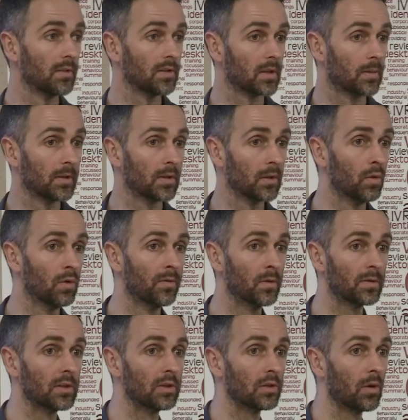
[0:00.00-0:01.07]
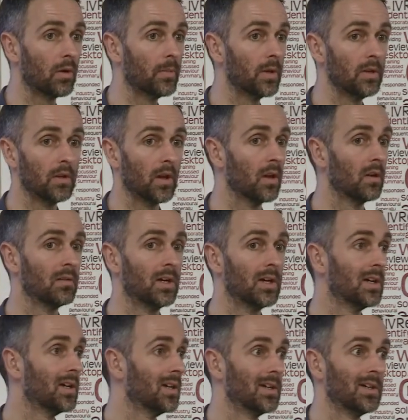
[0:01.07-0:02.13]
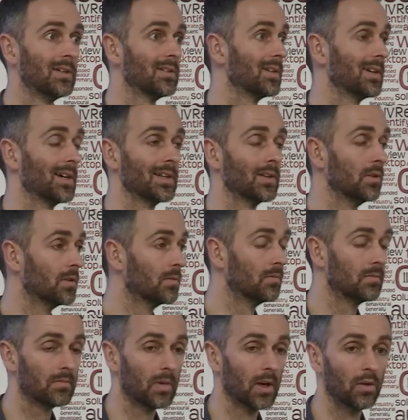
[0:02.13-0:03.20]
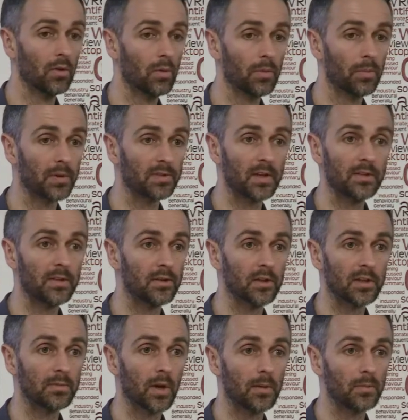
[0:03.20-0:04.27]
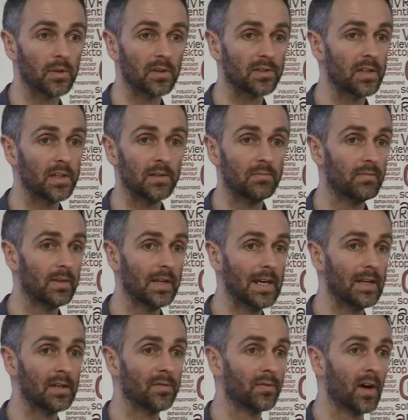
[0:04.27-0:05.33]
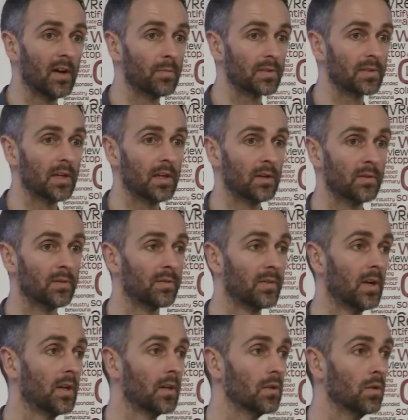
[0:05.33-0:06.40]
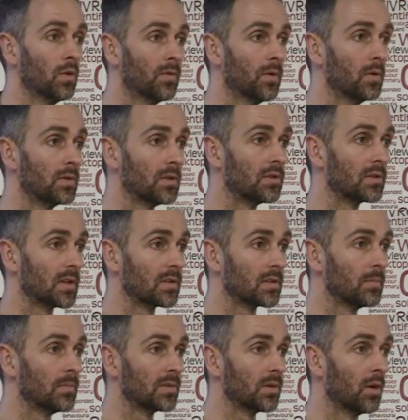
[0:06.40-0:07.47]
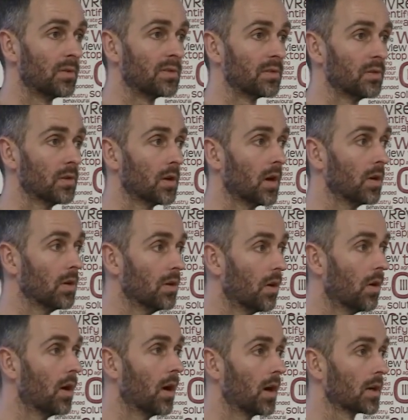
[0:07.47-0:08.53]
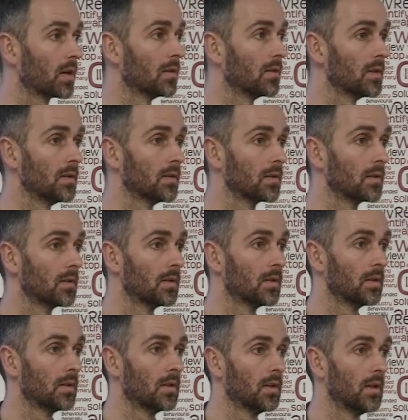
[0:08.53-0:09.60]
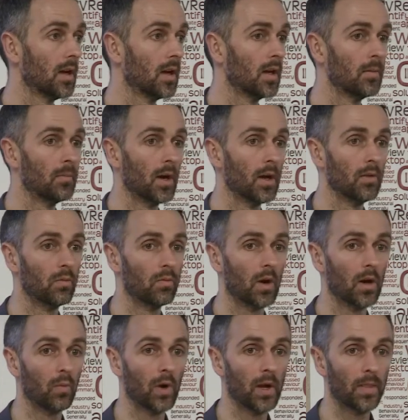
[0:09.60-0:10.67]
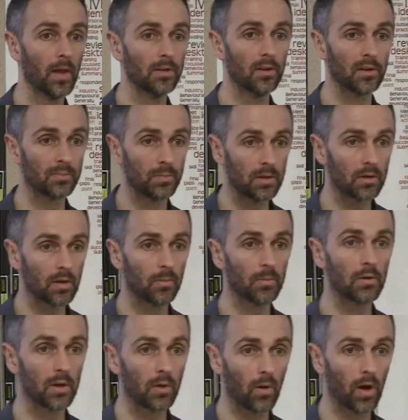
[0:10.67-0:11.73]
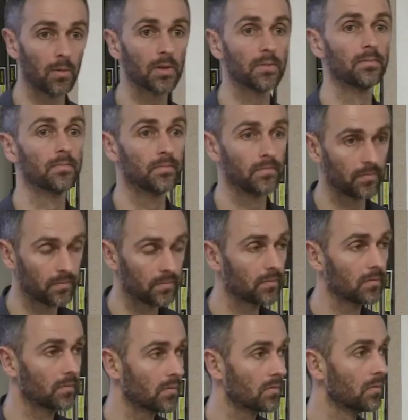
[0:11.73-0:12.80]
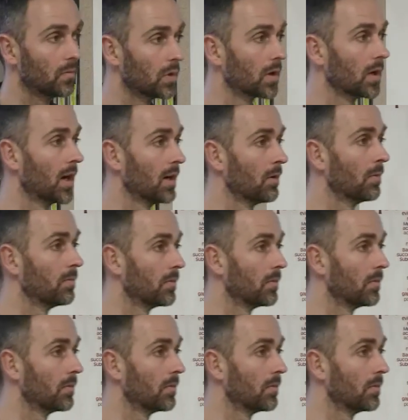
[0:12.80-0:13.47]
come into low voltage equipment, none, like I don't know what the percentage is, but I'm going to say 85% of low voltage systems offshore are not ARC contained. And when that does become a requirement, we're going to have